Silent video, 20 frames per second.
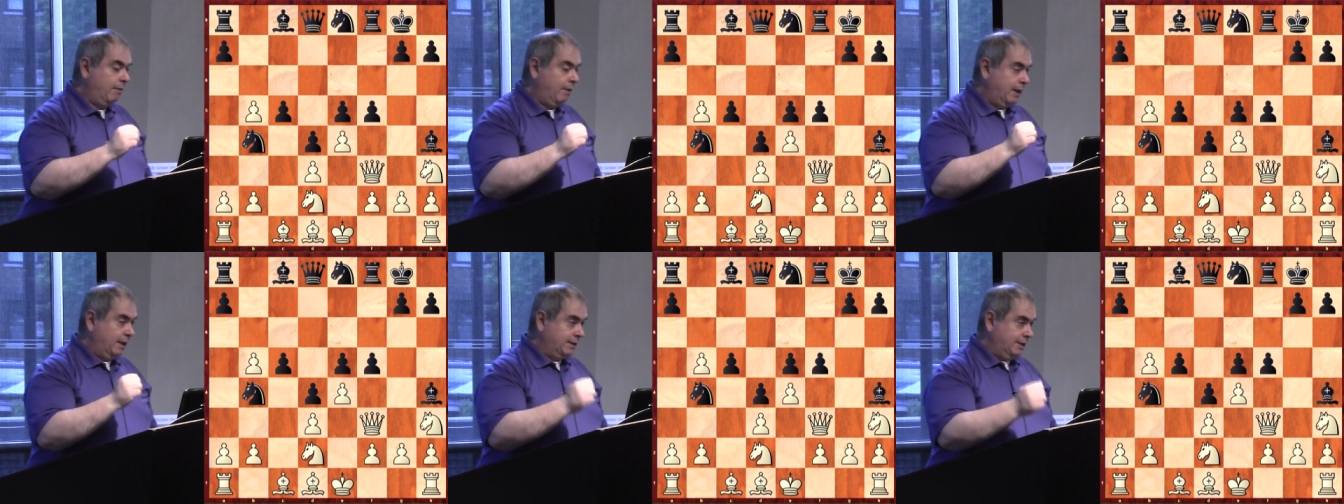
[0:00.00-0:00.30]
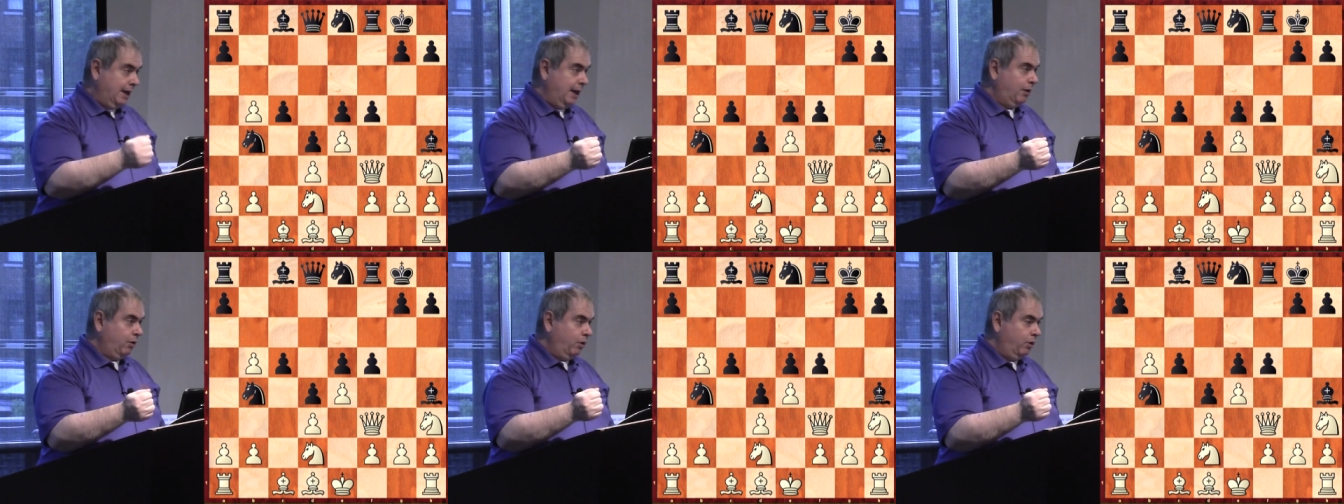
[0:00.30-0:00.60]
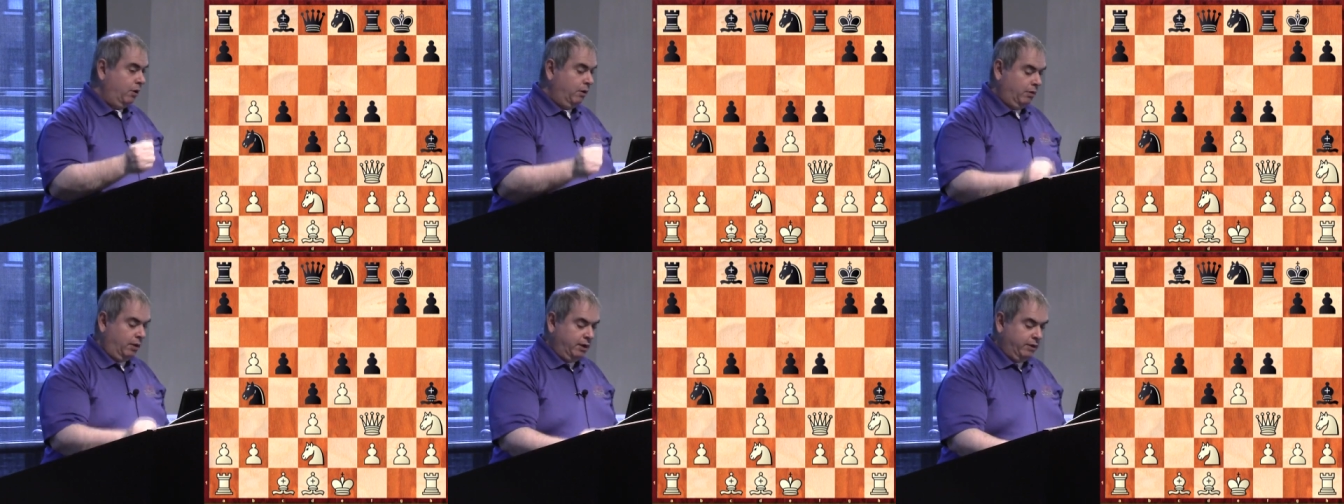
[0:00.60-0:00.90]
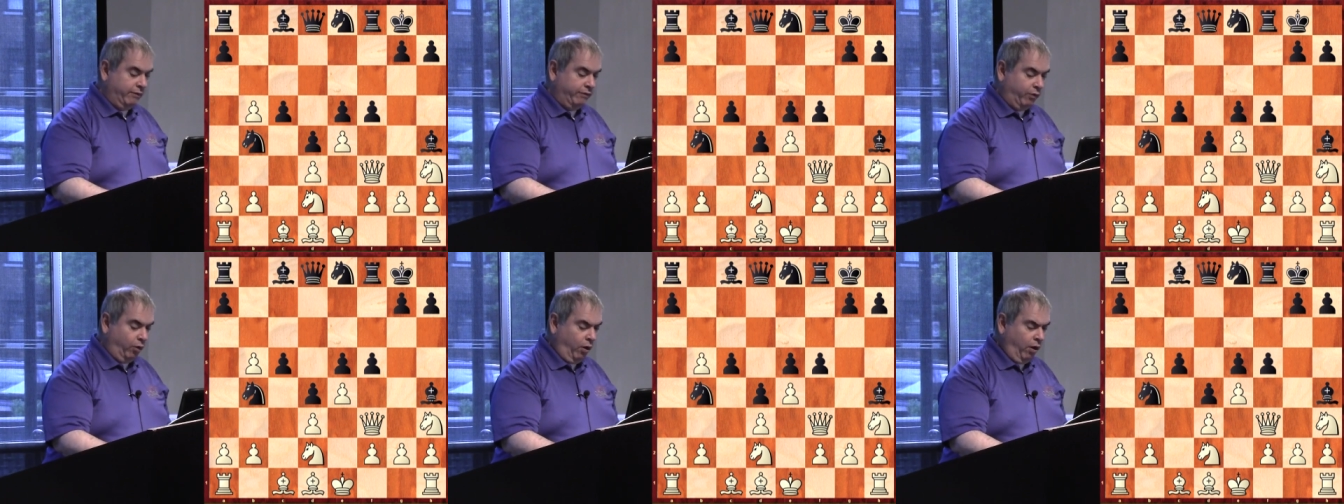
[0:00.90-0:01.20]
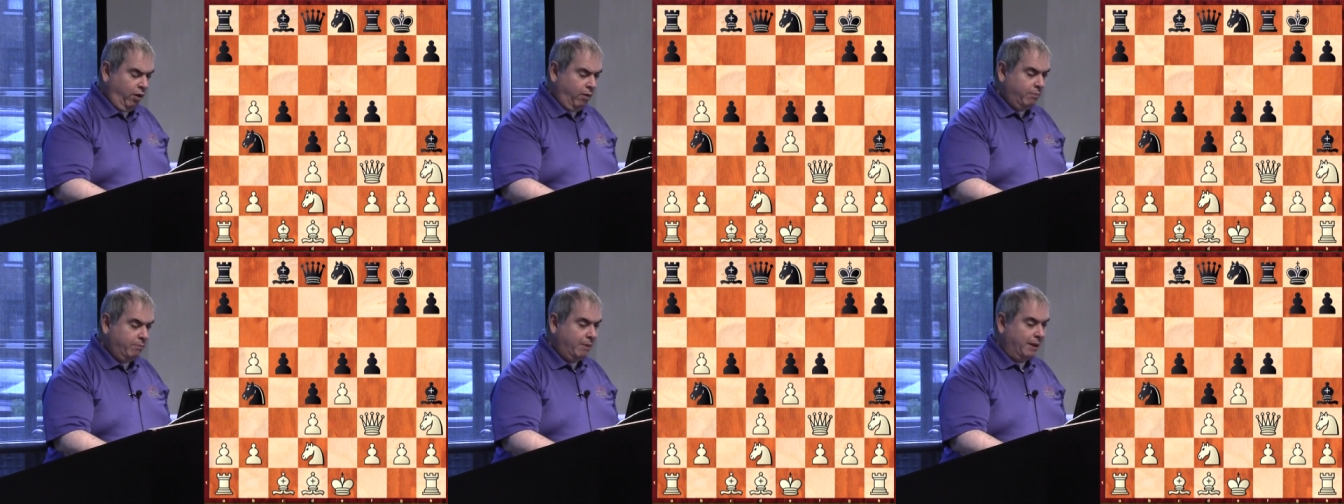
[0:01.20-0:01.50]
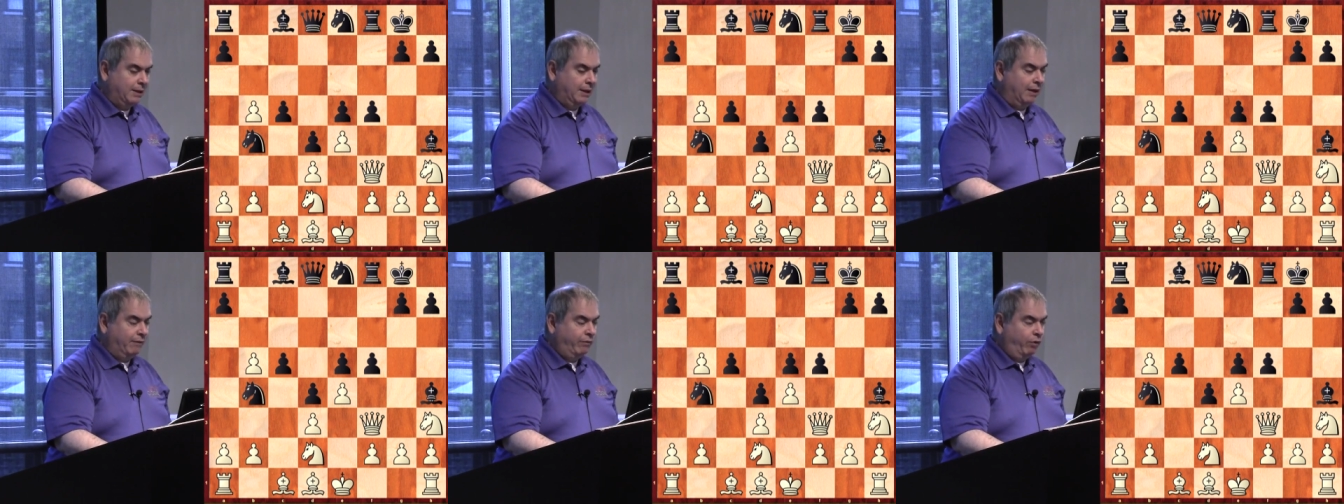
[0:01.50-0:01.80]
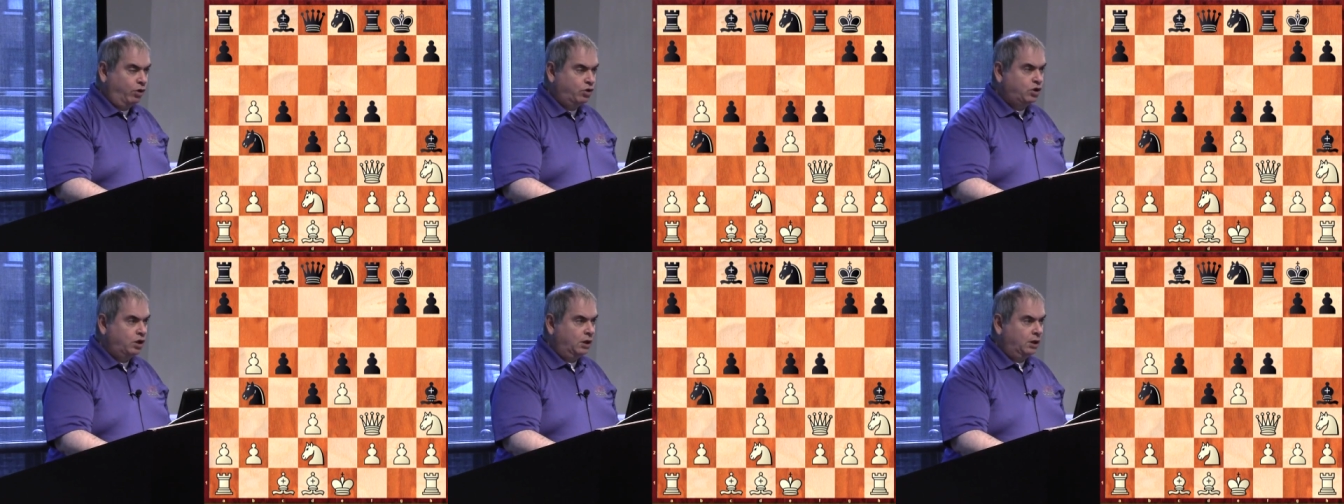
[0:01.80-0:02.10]
Attack on e4, but
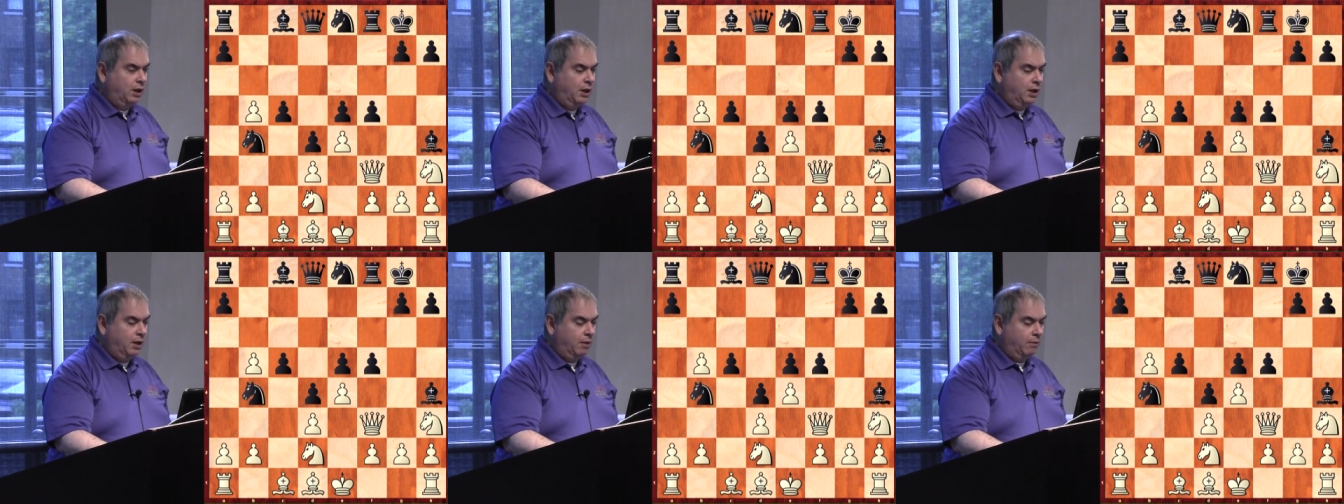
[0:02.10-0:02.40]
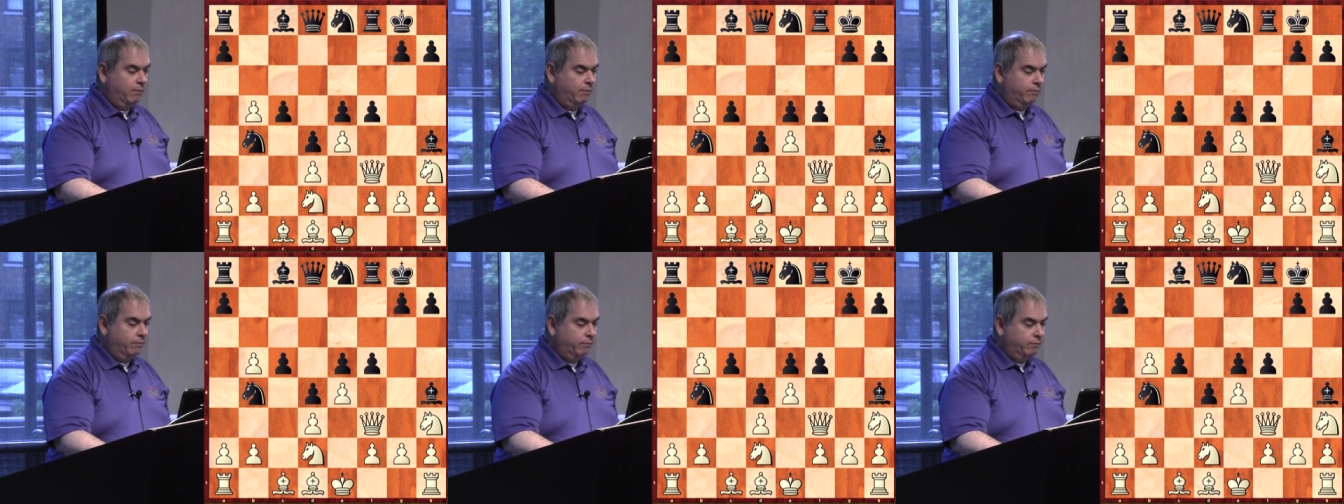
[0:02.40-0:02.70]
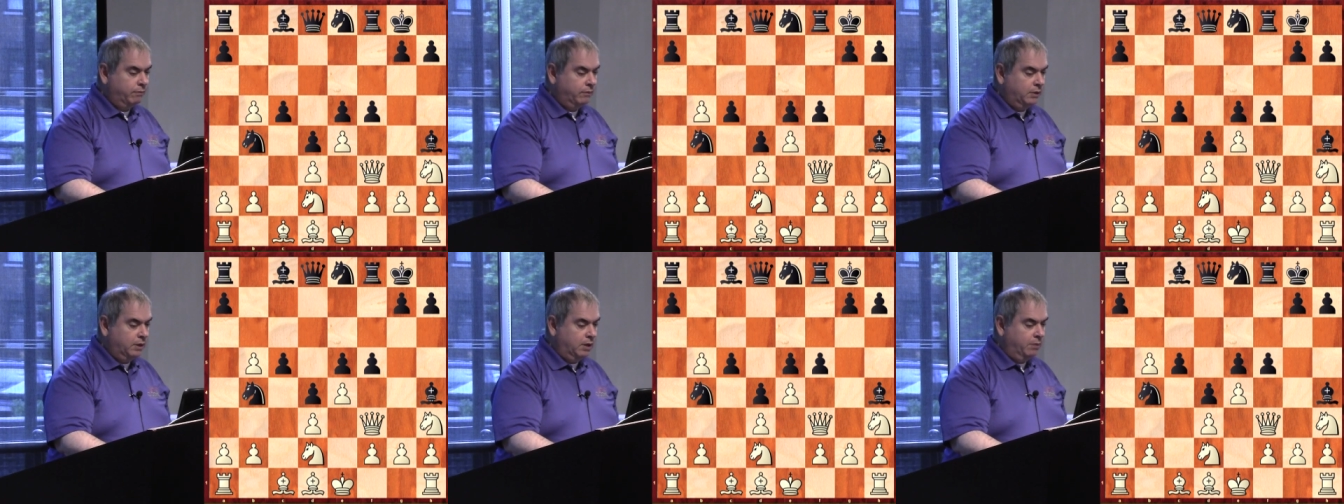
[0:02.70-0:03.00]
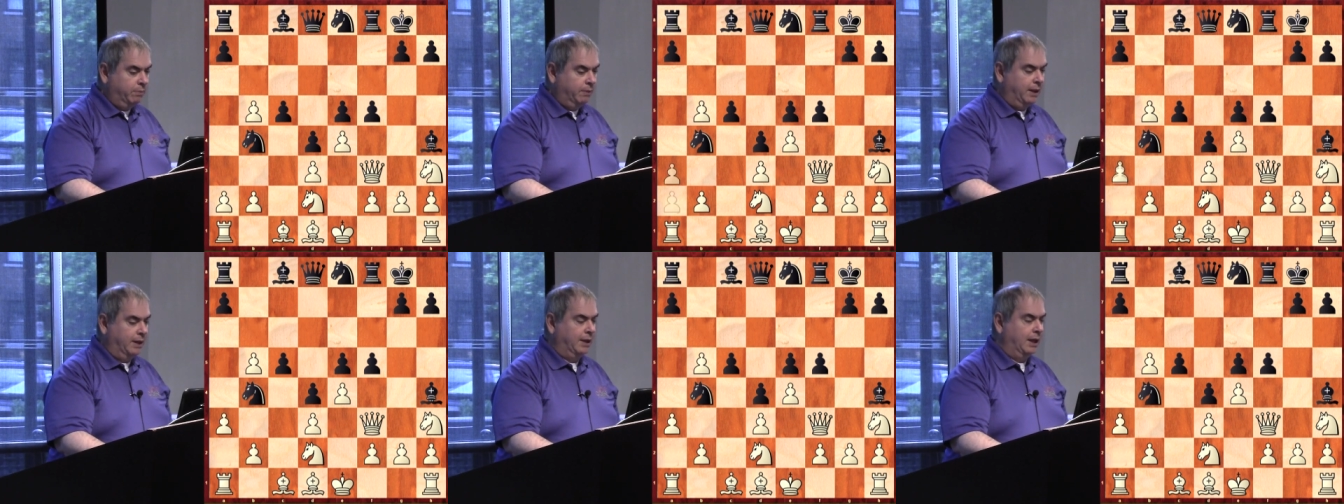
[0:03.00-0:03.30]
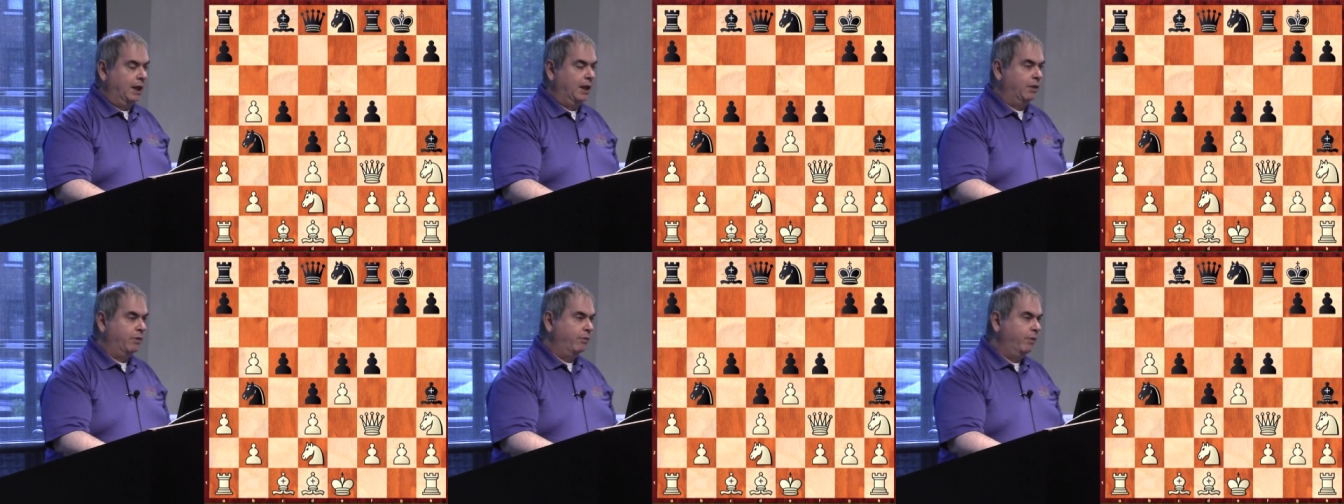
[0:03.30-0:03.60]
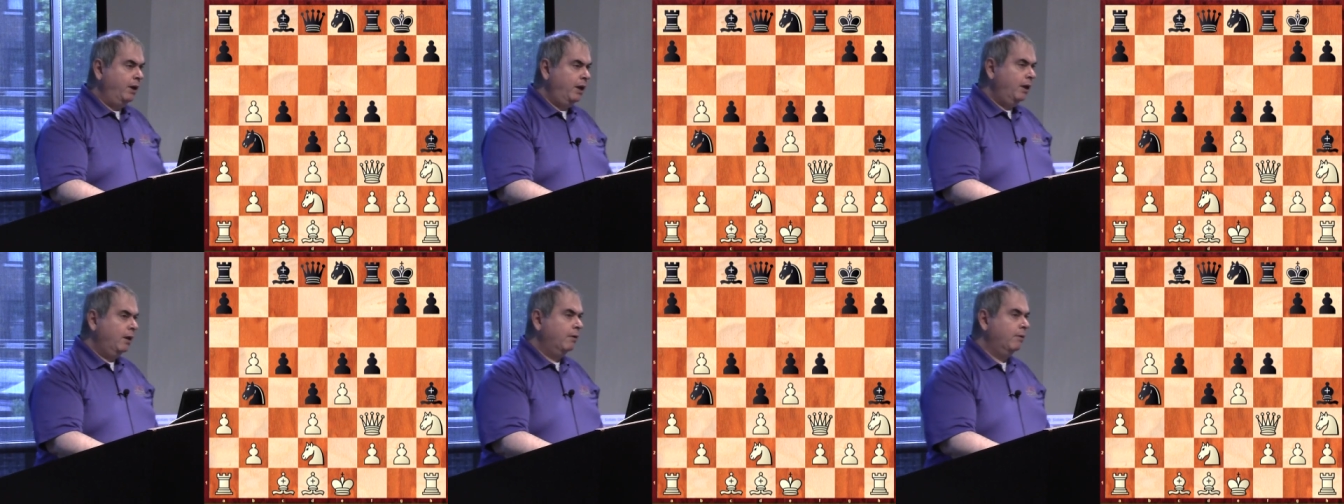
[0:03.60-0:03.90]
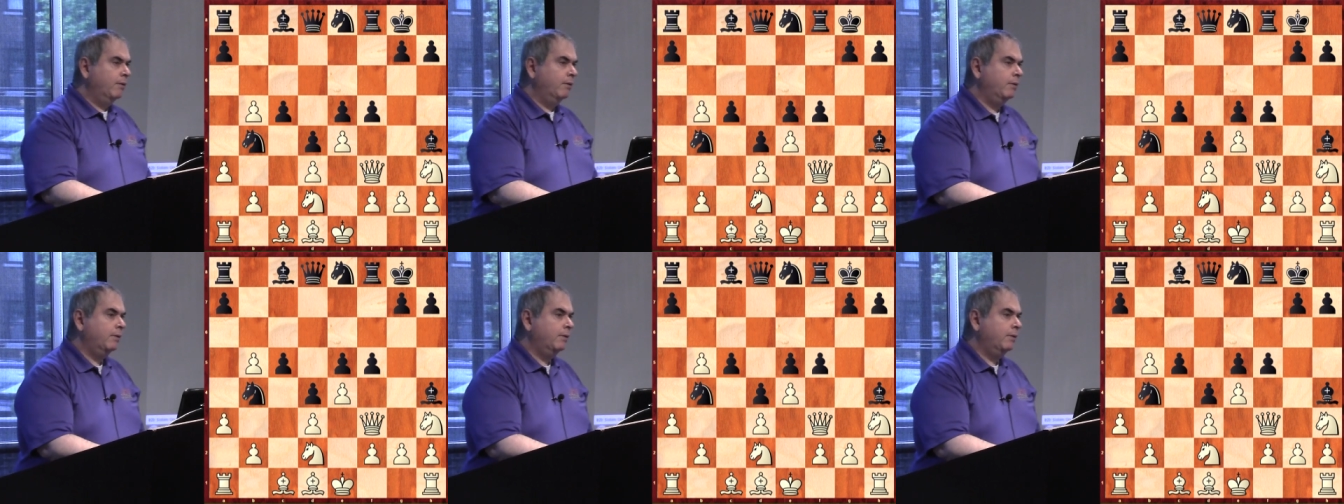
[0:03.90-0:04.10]
unfortunately, he played a3.